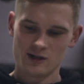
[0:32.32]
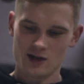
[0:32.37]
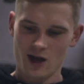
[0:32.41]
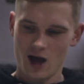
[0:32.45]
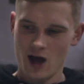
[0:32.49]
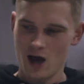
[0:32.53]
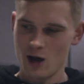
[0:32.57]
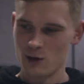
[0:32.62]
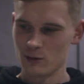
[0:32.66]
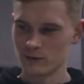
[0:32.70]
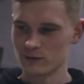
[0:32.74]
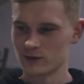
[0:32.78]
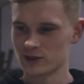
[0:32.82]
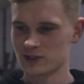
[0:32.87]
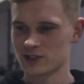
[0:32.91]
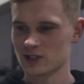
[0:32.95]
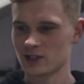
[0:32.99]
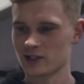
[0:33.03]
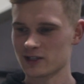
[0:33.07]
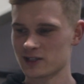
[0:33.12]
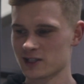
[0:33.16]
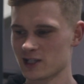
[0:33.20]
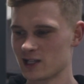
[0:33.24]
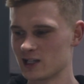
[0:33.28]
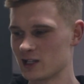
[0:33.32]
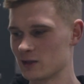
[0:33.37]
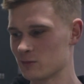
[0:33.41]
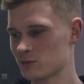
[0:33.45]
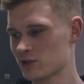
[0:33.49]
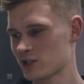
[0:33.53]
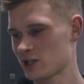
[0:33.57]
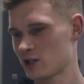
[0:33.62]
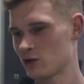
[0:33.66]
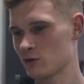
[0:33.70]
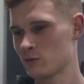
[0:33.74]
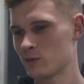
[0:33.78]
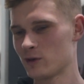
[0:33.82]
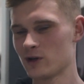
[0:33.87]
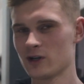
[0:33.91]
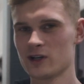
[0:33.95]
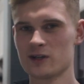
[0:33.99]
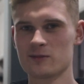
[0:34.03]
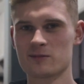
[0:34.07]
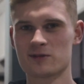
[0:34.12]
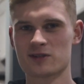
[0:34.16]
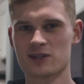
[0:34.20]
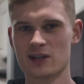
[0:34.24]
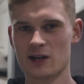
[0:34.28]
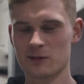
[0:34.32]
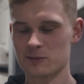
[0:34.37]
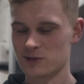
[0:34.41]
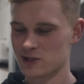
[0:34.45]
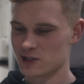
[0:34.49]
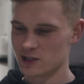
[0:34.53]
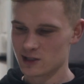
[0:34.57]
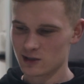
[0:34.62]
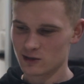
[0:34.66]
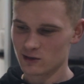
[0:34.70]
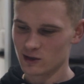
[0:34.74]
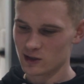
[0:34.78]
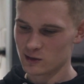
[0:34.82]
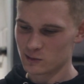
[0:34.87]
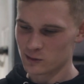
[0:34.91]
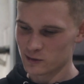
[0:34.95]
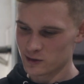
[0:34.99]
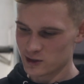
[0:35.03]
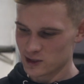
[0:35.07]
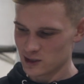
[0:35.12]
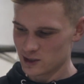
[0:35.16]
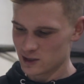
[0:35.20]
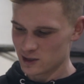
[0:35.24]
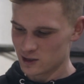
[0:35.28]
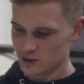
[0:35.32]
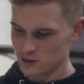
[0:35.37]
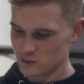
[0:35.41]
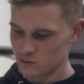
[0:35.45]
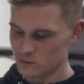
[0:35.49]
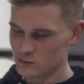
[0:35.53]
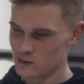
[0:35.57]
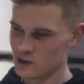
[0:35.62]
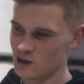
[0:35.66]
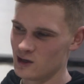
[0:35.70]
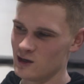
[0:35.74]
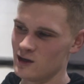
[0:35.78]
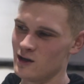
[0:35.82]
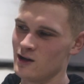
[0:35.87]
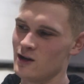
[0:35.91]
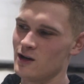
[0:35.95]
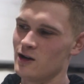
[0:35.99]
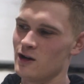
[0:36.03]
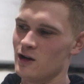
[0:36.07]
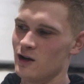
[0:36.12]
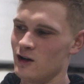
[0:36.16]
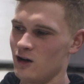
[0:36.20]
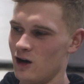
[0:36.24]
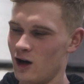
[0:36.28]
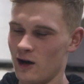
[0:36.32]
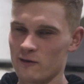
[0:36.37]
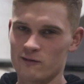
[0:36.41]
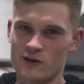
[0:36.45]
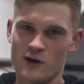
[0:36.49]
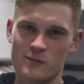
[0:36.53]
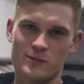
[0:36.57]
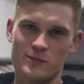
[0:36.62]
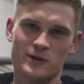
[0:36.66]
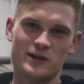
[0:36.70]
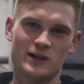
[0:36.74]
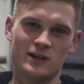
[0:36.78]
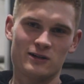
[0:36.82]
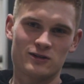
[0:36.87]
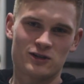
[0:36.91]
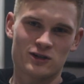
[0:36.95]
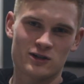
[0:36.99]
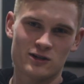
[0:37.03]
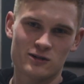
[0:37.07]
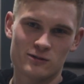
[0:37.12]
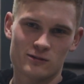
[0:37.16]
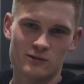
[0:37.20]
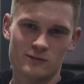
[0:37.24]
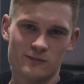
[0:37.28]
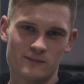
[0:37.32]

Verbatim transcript: uh, with the titanium tailpipes, absolutely incredible system. Unwrap it now and show you all.